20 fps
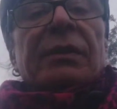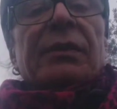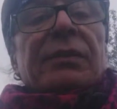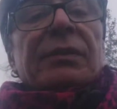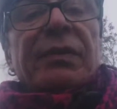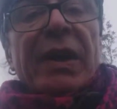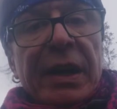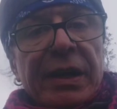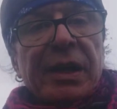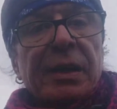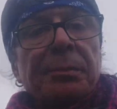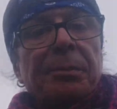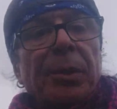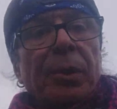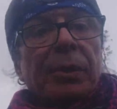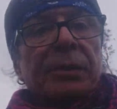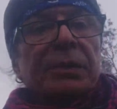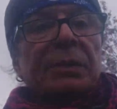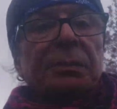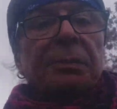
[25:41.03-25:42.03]
Very
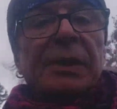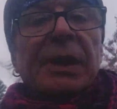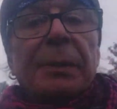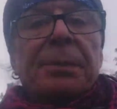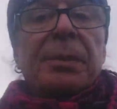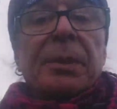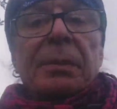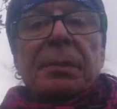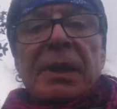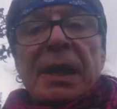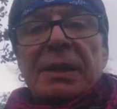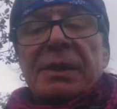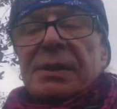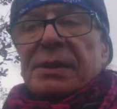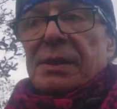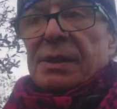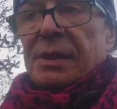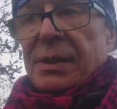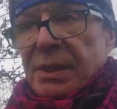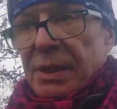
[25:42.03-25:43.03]
important people, brothers
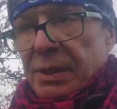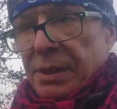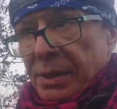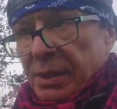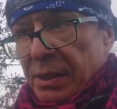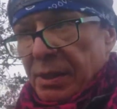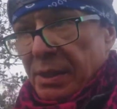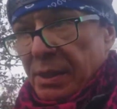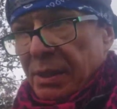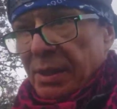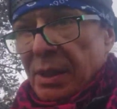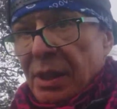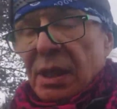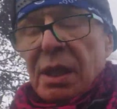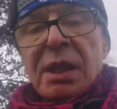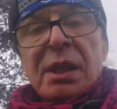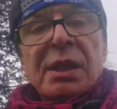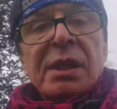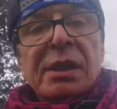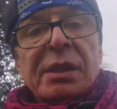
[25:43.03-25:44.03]
and sisters.
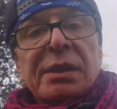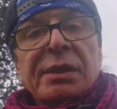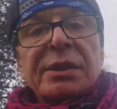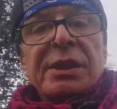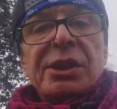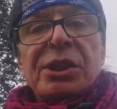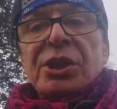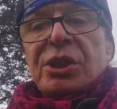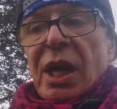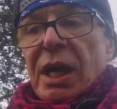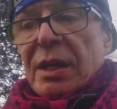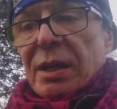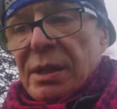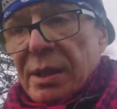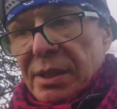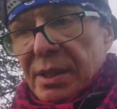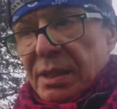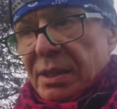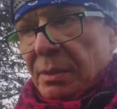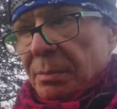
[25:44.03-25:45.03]
This channel
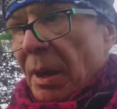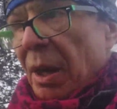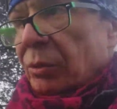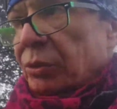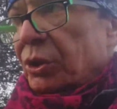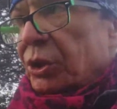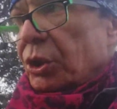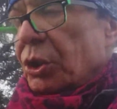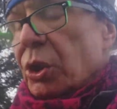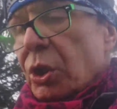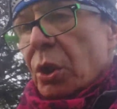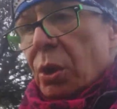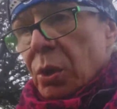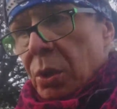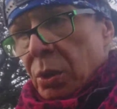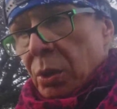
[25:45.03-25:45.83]
is about you.